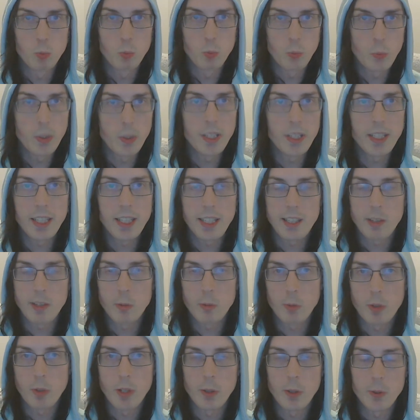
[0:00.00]
really
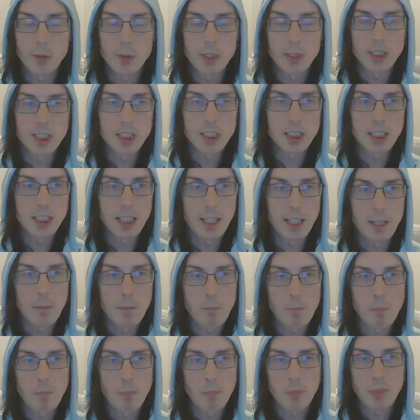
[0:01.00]
gross
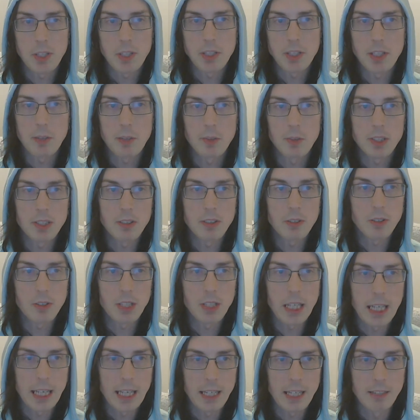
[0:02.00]
that they would do
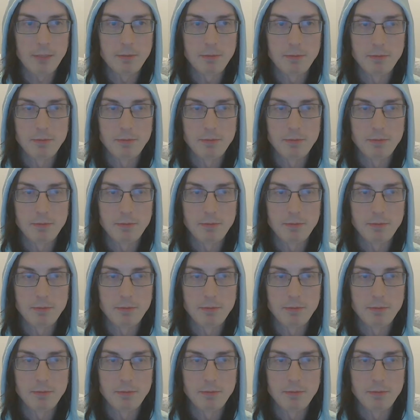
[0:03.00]
that.